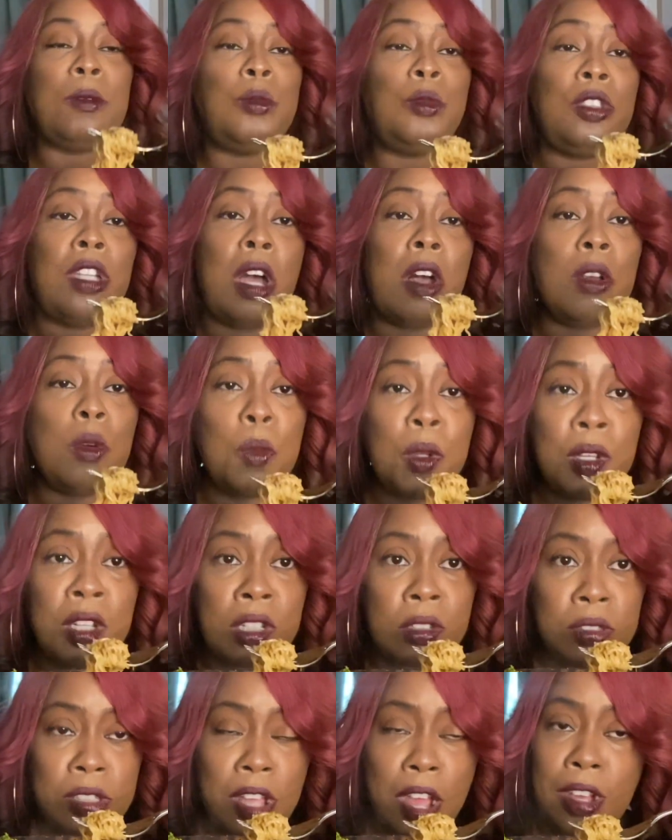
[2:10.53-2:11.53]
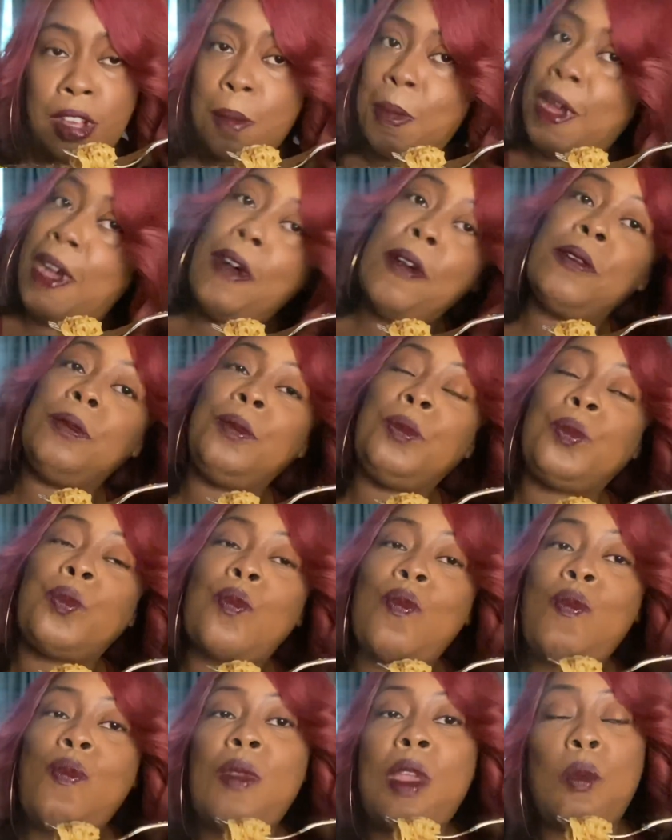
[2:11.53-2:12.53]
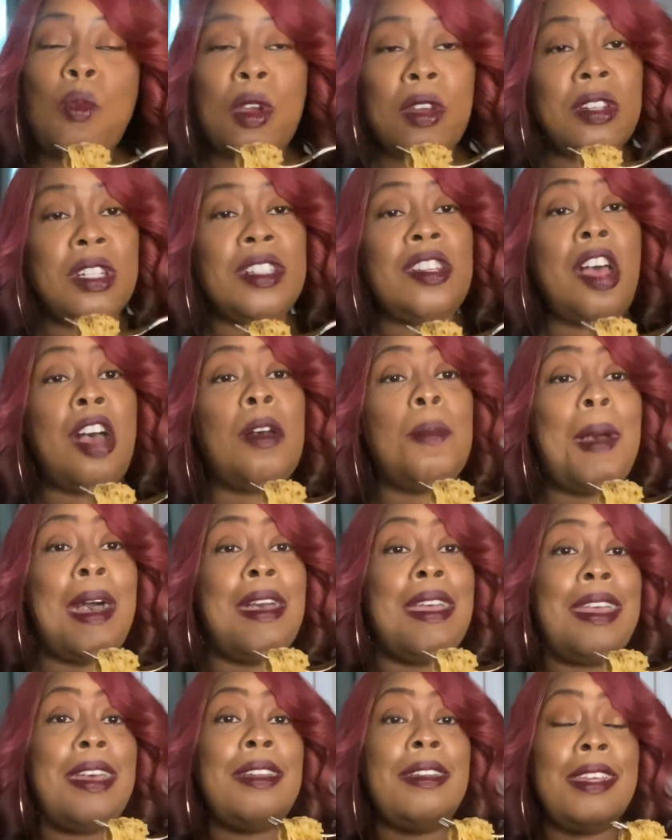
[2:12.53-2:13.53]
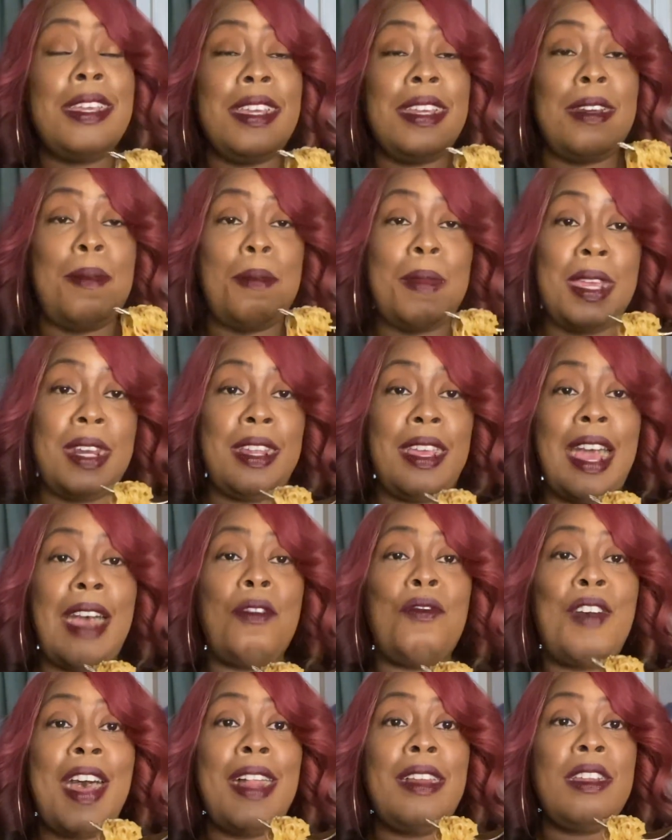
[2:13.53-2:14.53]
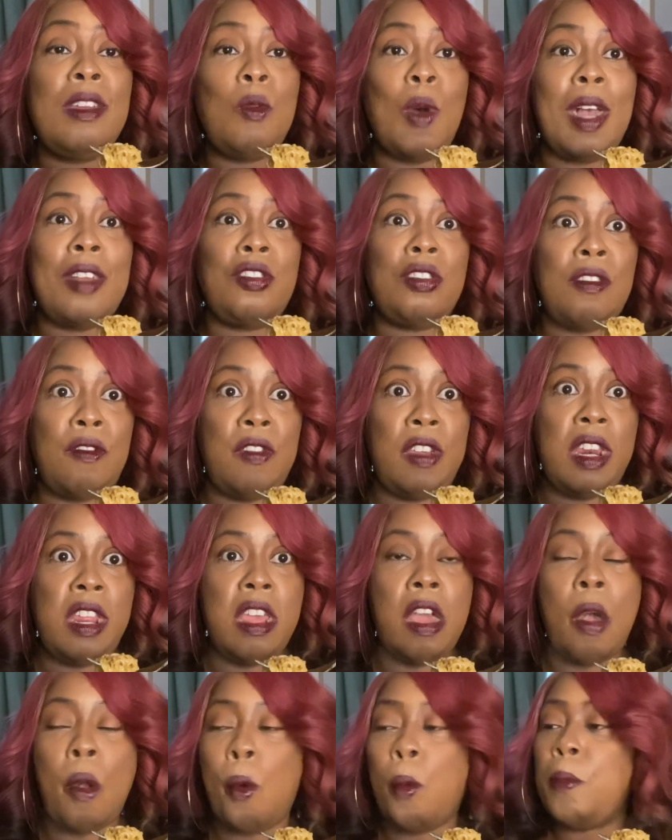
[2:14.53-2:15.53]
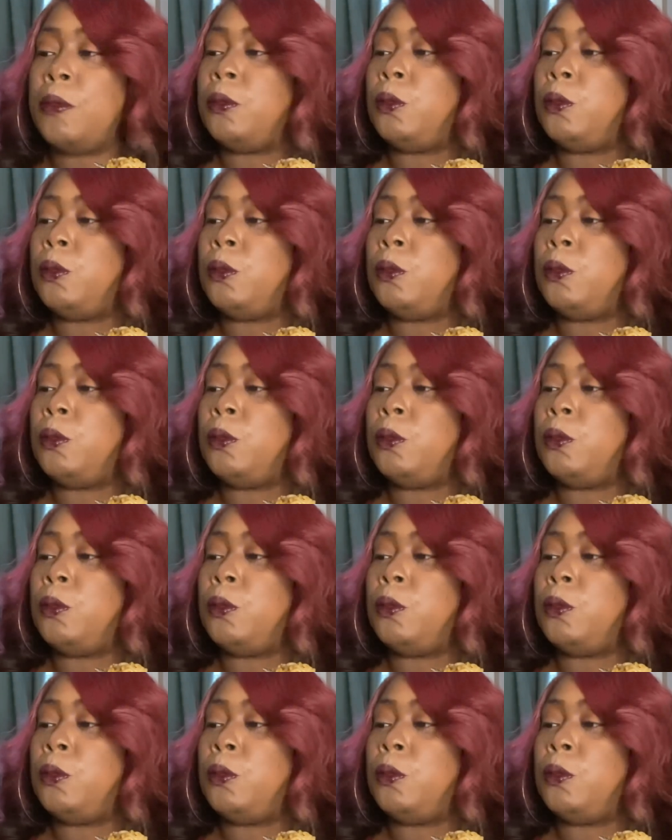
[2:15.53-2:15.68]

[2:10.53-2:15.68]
Y'all, we're gonna talk about ELI in a minute. I finally watched the video.